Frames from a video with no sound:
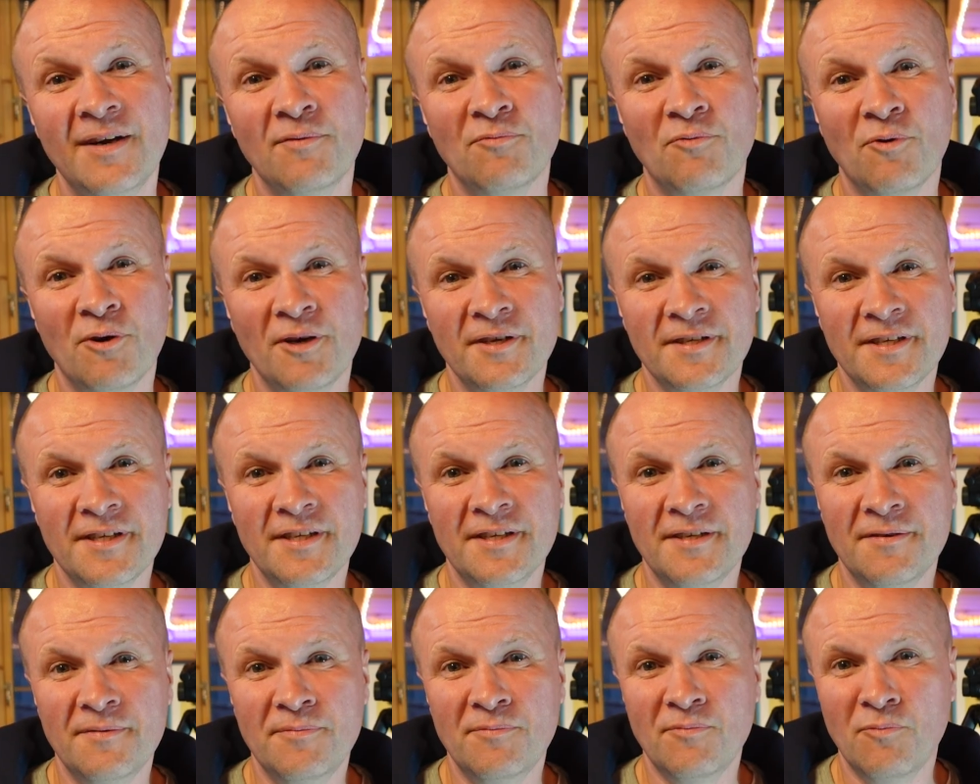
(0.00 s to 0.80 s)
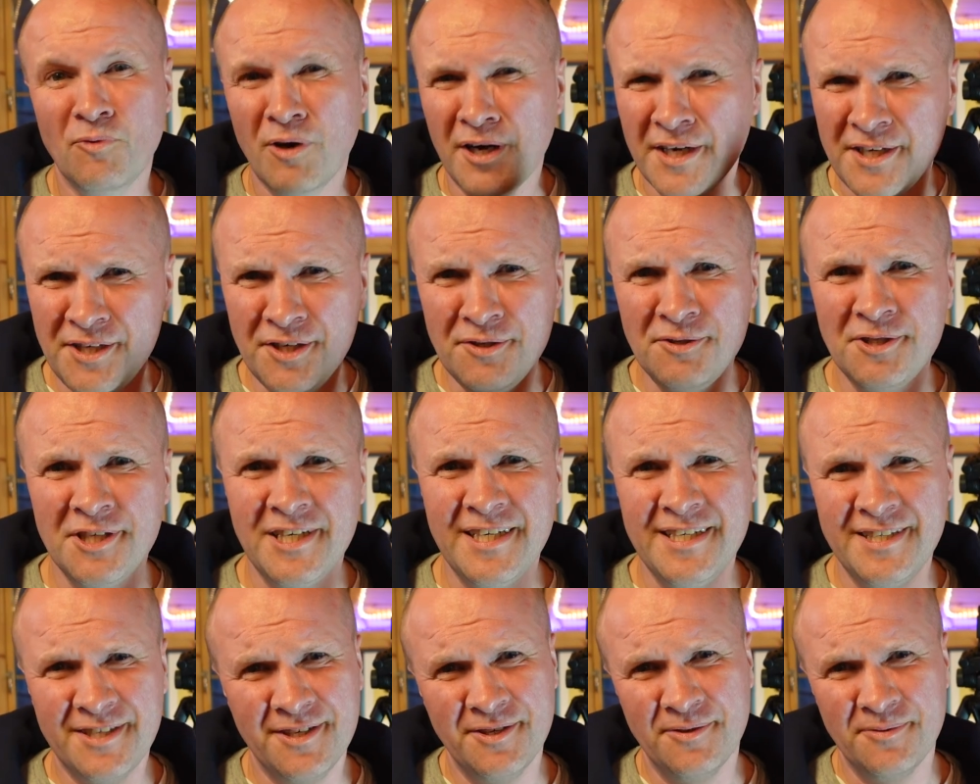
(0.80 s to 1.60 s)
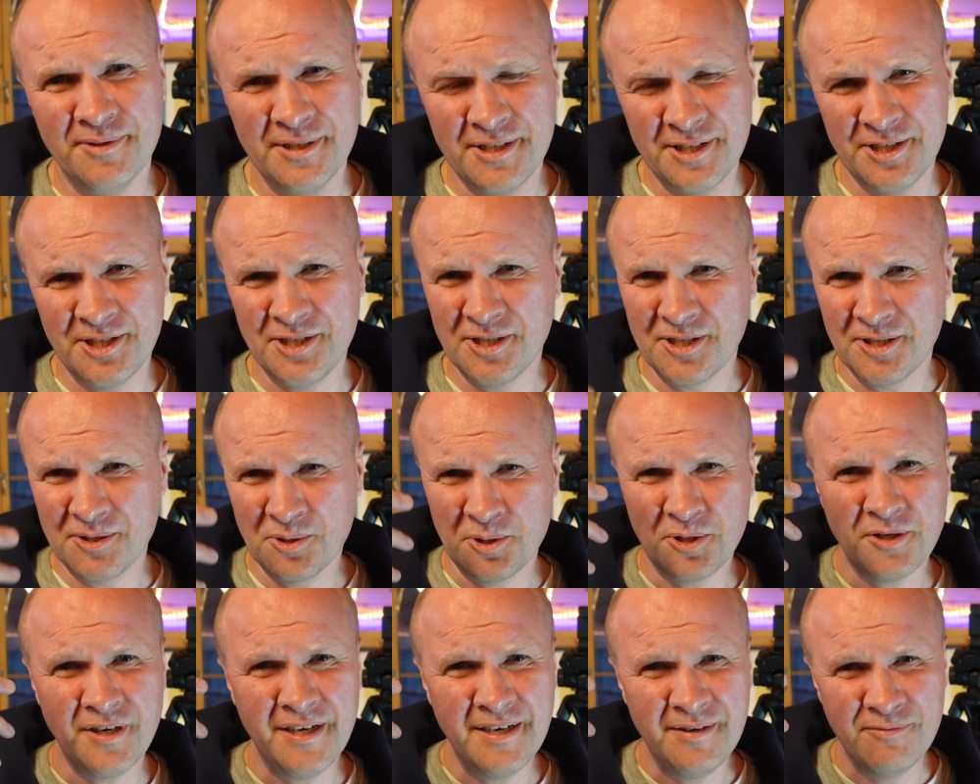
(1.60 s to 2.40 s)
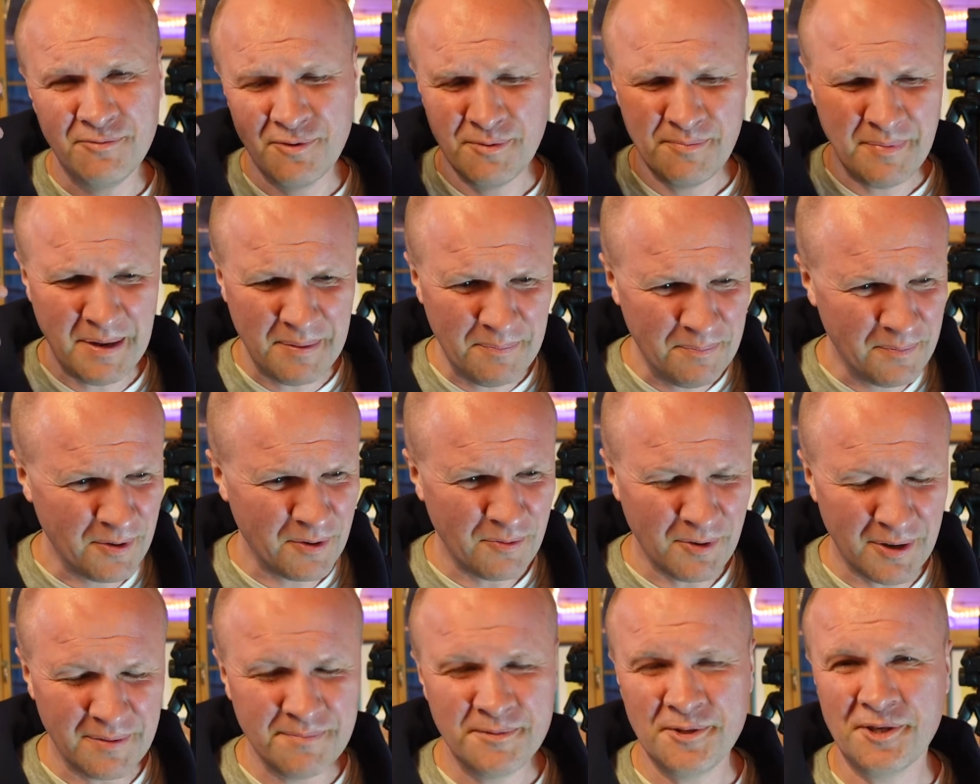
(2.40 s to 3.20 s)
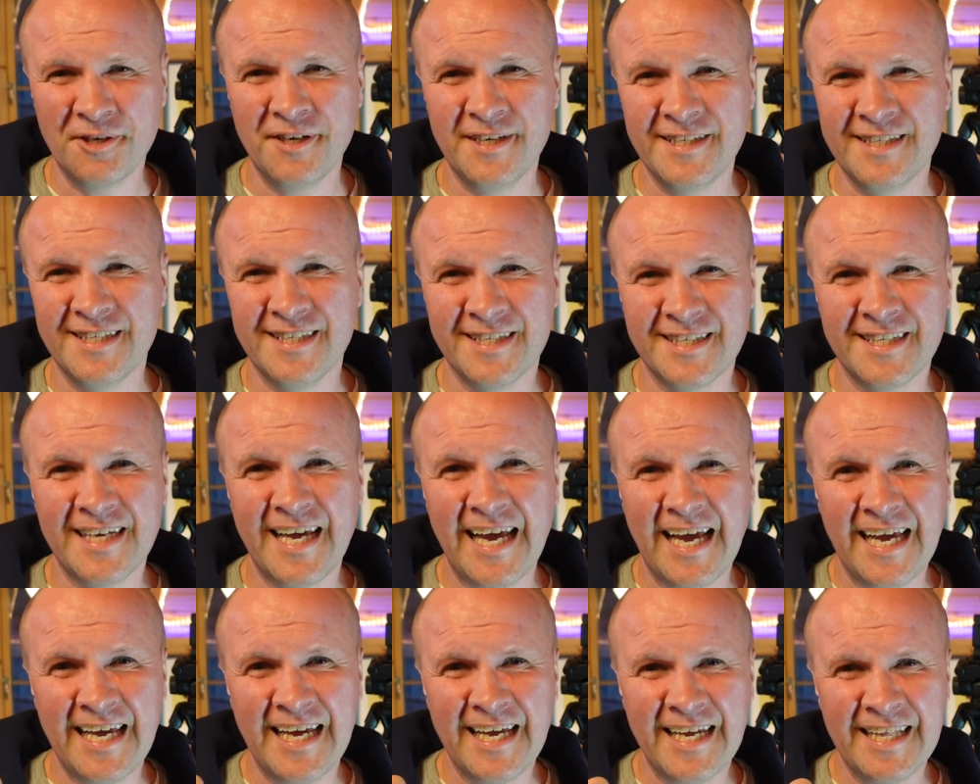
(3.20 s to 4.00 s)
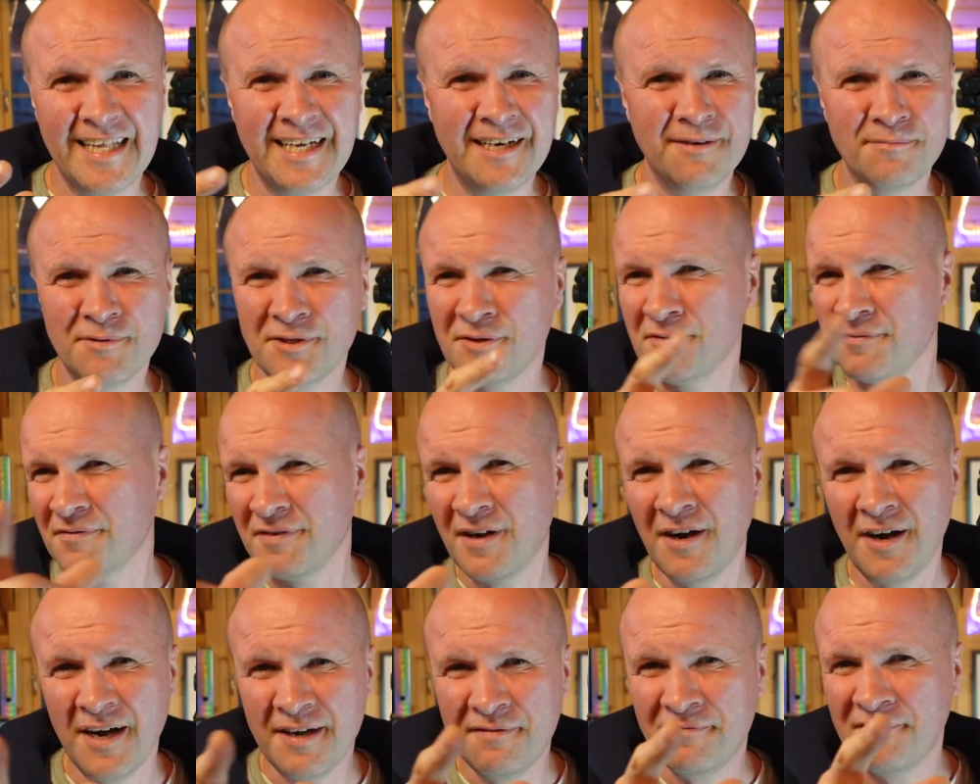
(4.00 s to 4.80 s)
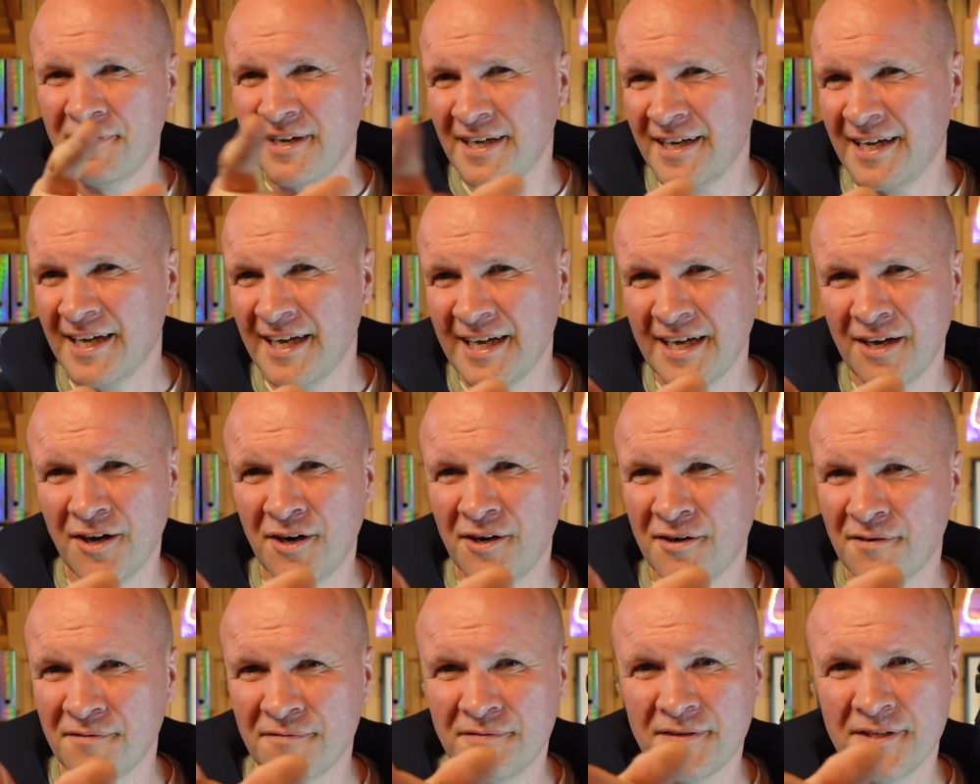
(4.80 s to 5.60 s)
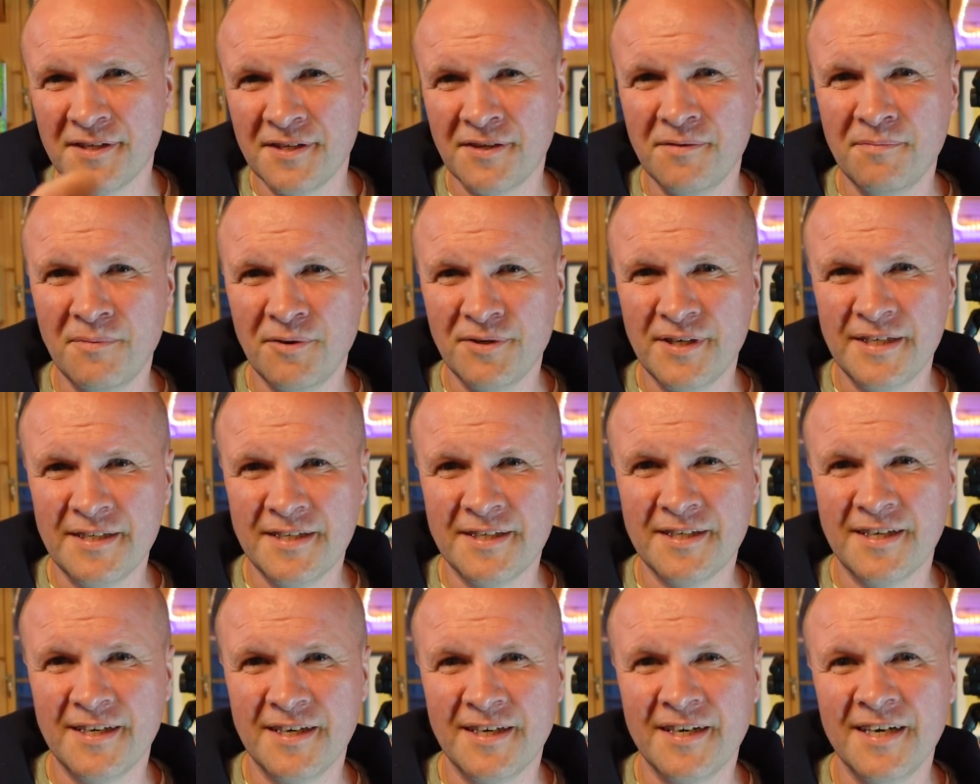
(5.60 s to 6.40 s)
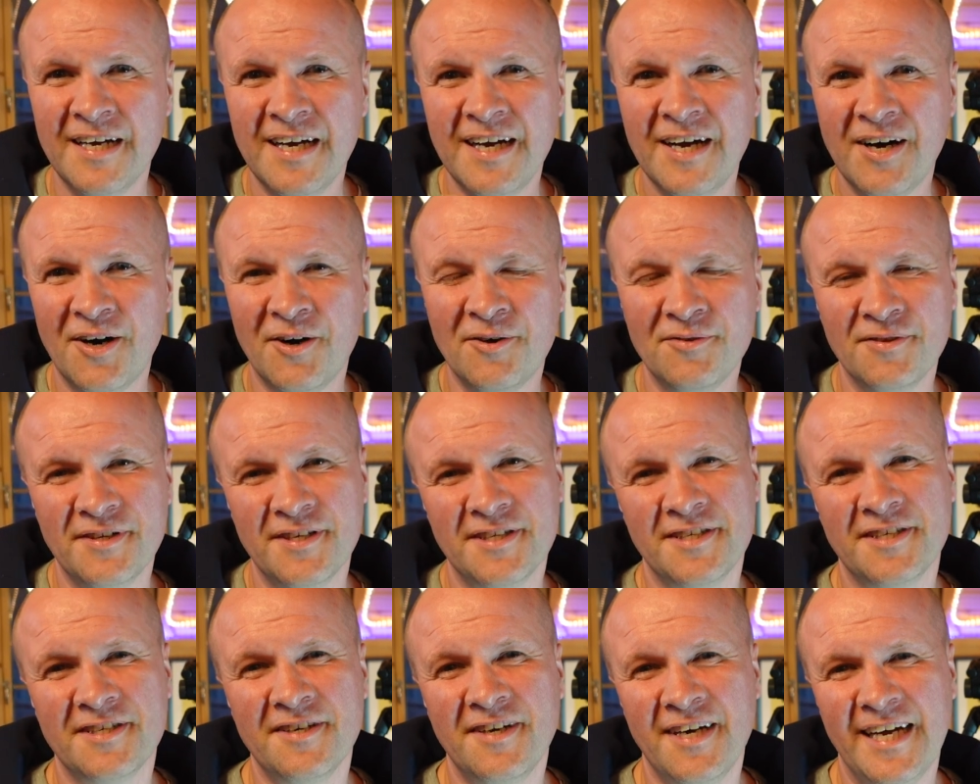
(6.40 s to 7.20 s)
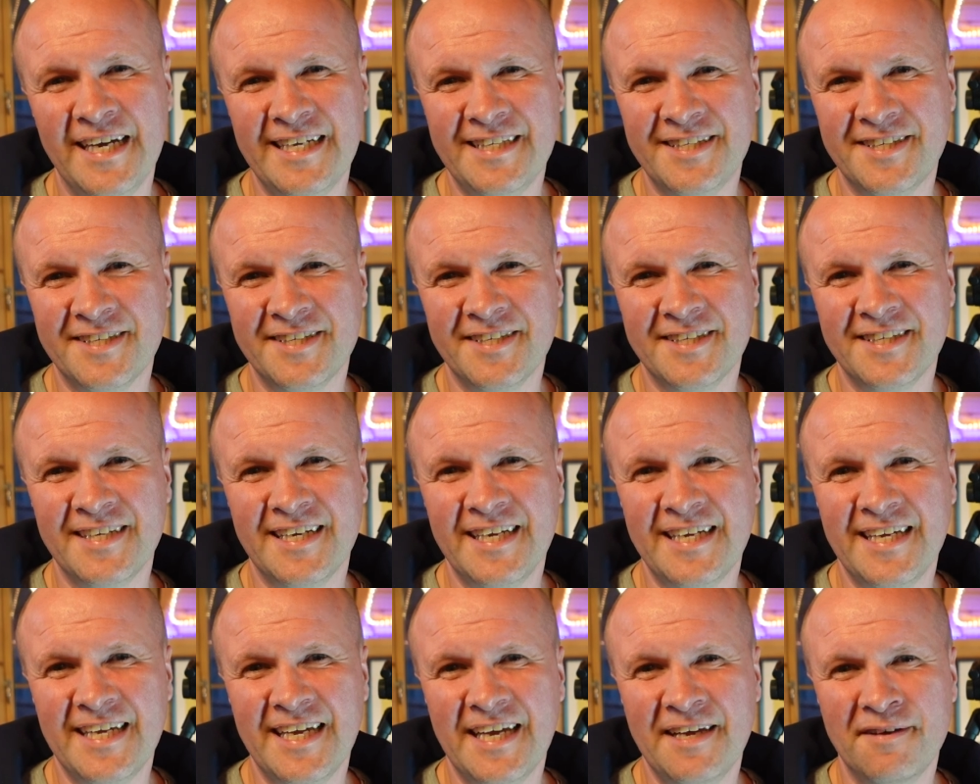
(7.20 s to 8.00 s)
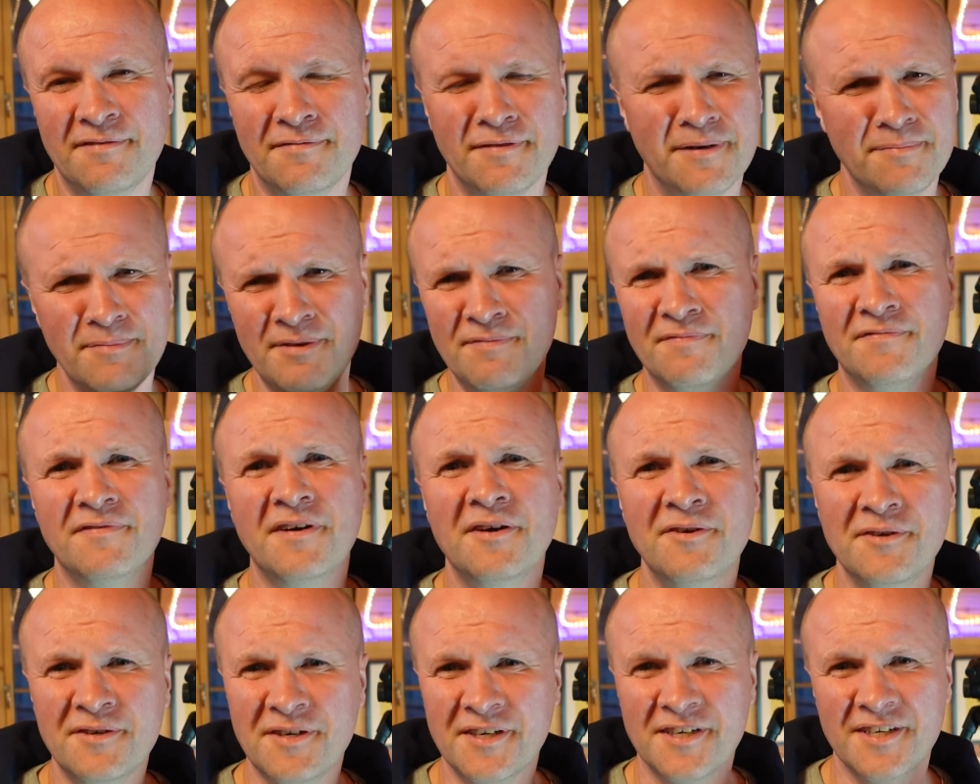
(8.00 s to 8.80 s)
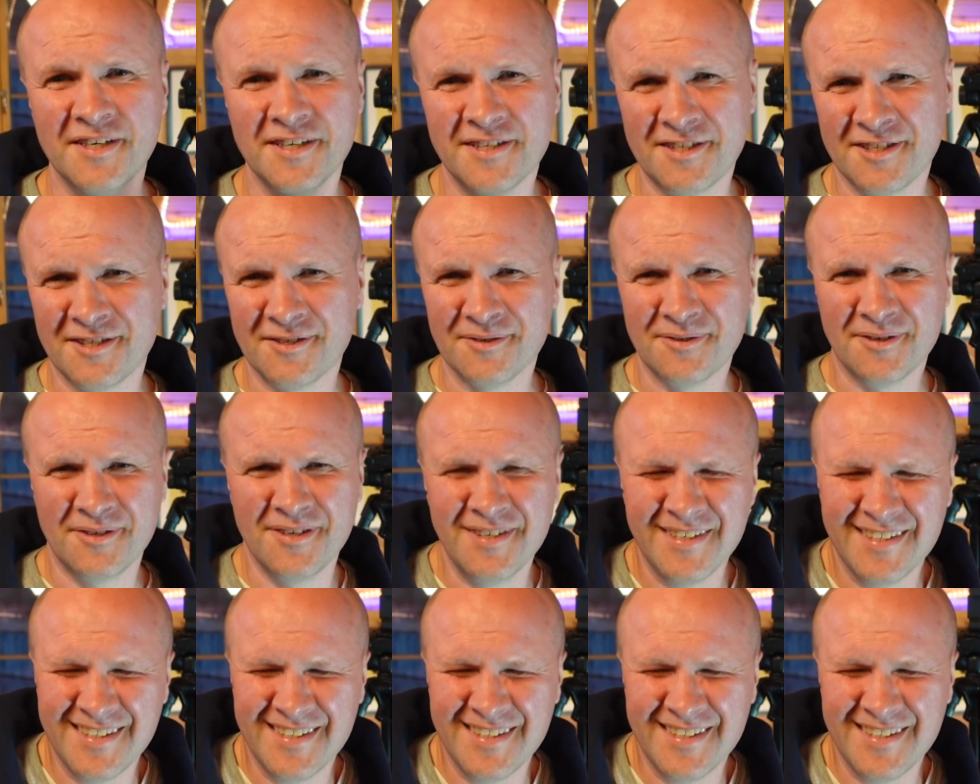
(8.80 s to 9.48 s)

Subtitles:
rather than what I usually do, which is to try and remember what I'm trying to say, and then I'm sort of eye flicking off to the monitor on the side to see if I'm in focus or